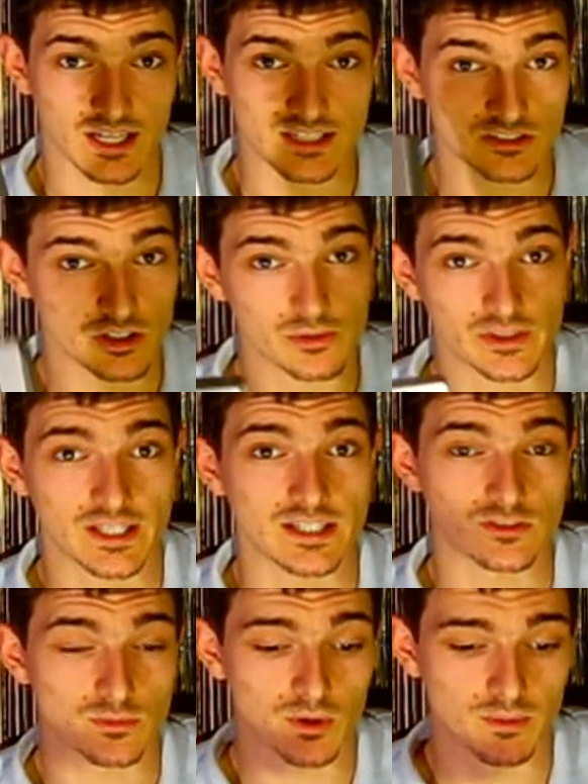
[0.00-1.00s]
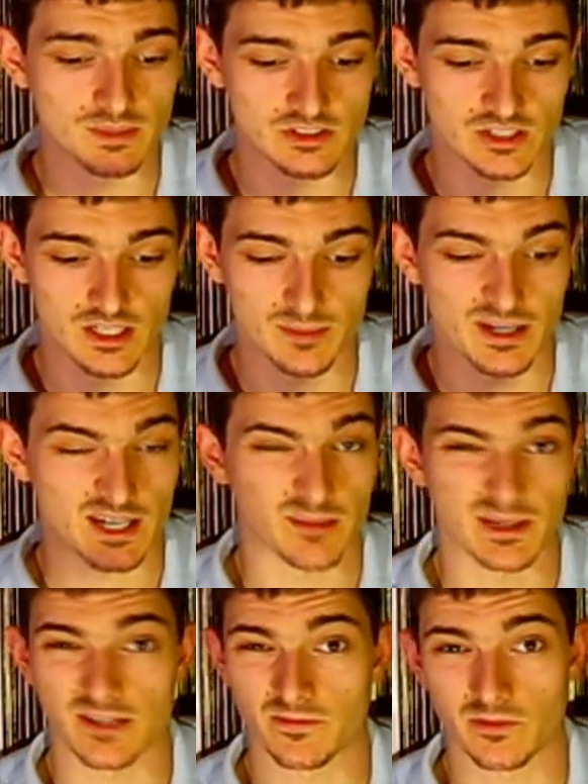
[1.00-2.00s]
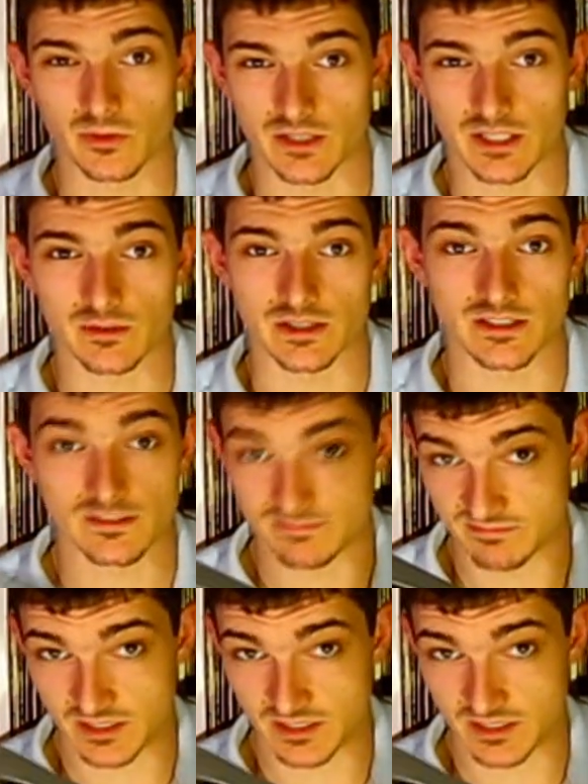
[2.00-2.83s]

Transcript: Okay, two of these will probably set you back about 40 quid.